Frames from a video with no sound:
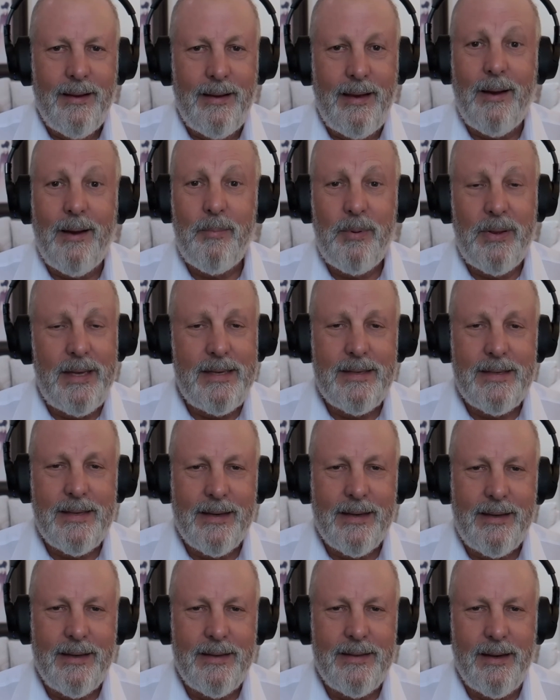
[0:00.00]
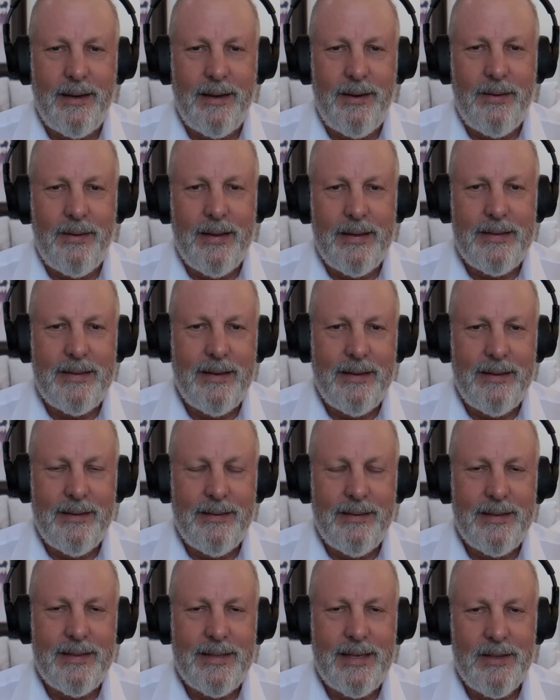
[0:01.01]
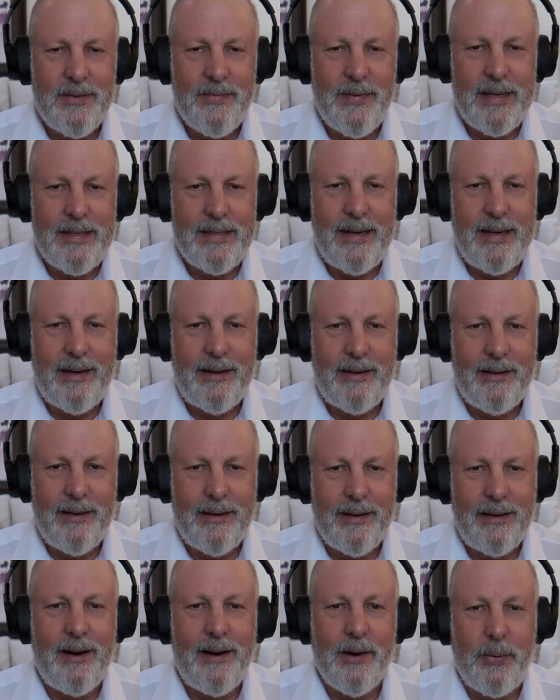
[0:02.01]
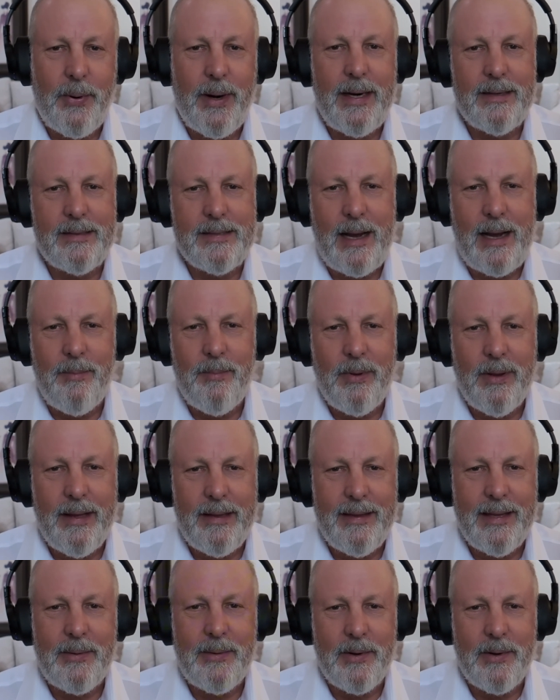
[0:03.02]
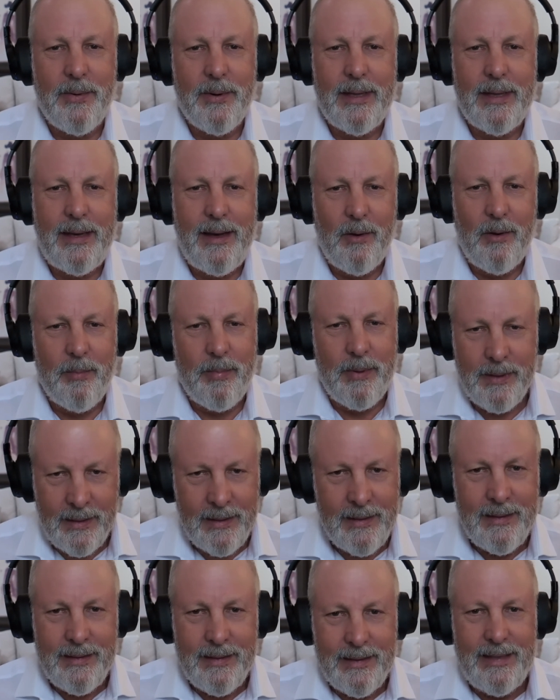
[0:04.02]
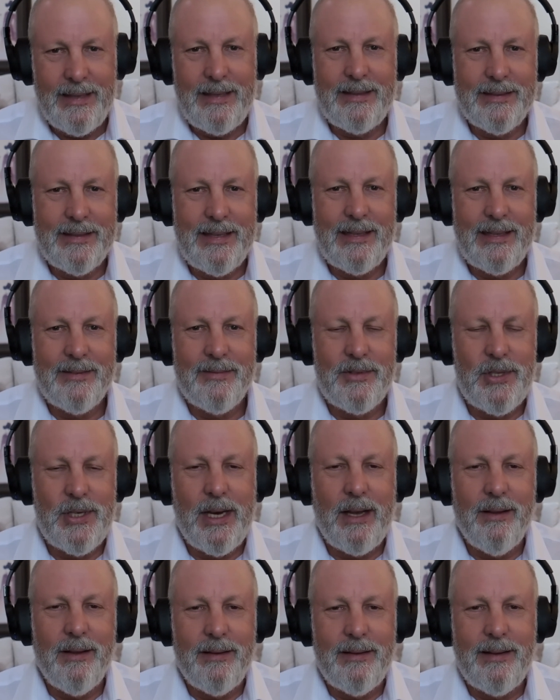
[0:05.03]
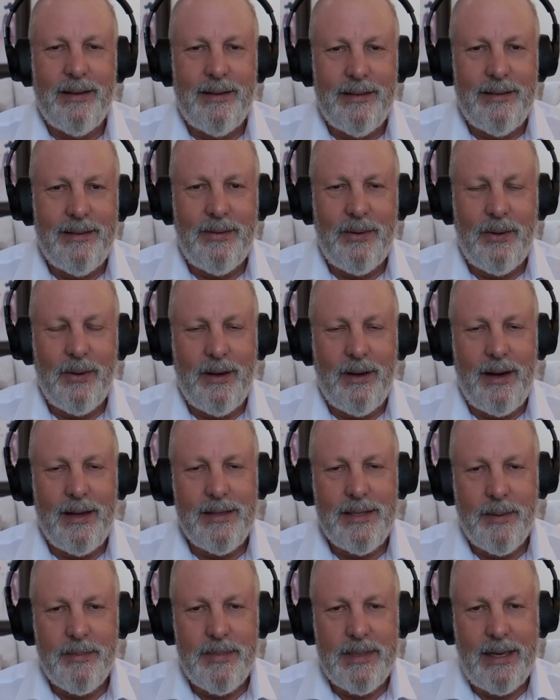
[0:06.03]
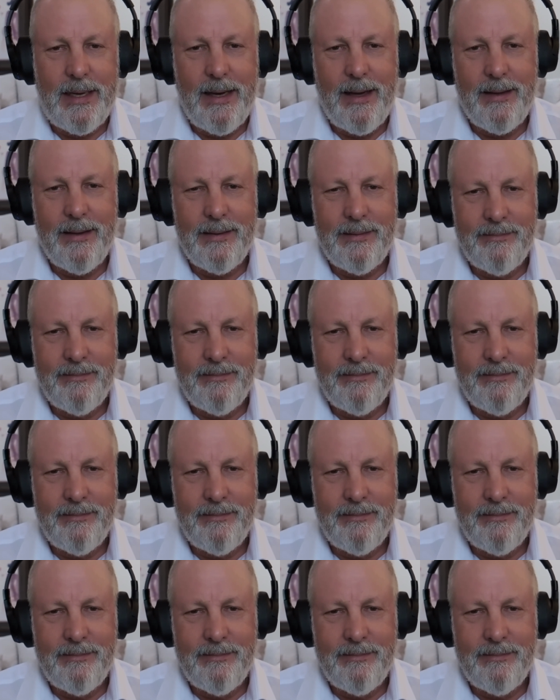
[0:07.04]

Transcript: Yeah, please continue. That sounds fascinating. And a concrete example, I think, would really help kind of gel the whole concept together.